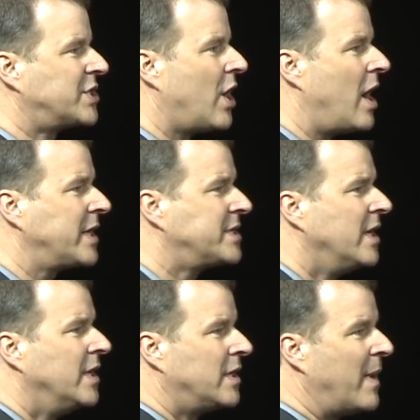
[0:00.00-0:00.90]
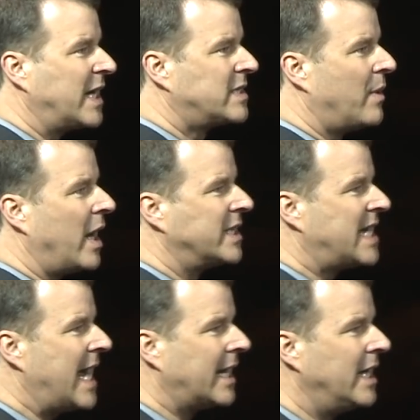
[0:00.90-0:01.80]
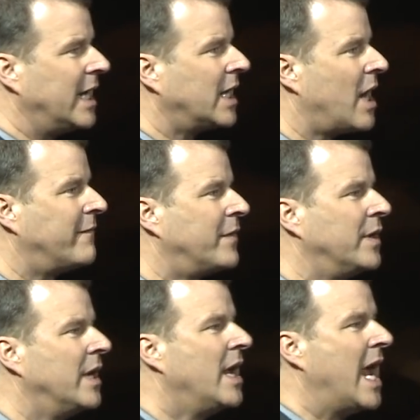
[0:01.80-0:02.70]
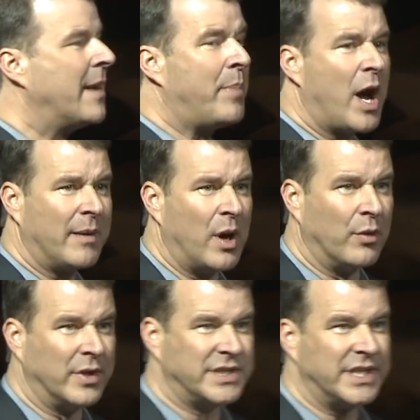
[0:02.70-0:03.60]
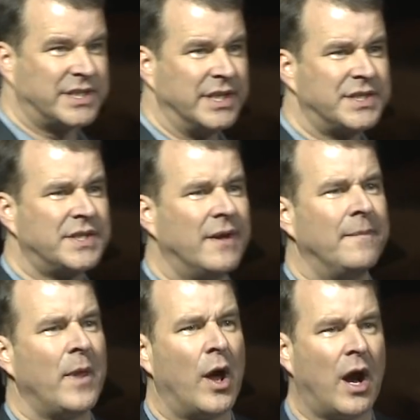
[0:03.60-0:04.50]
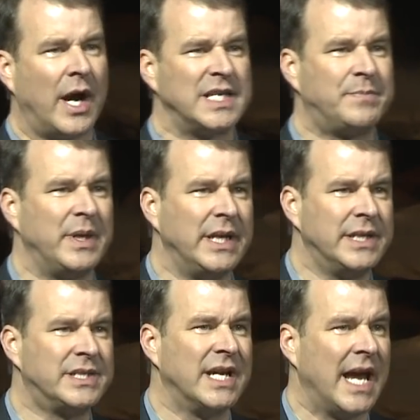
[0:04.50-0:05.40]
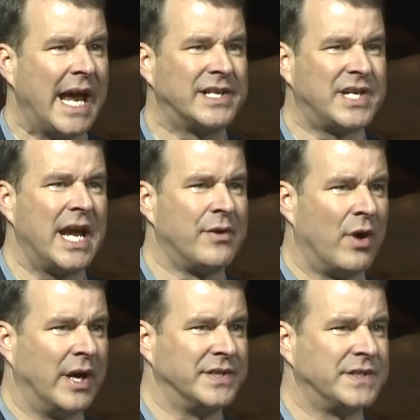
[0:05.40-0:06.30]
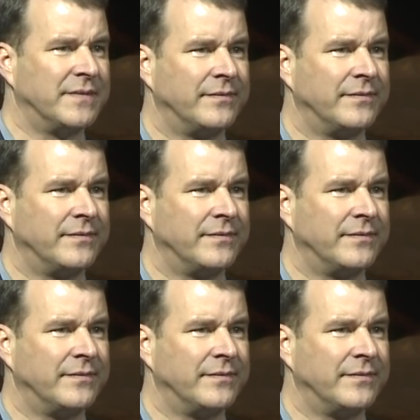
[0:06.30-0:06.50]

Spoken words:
shocks to maximize handling and comfort and bottom-out resistance on high speeds and sand runs.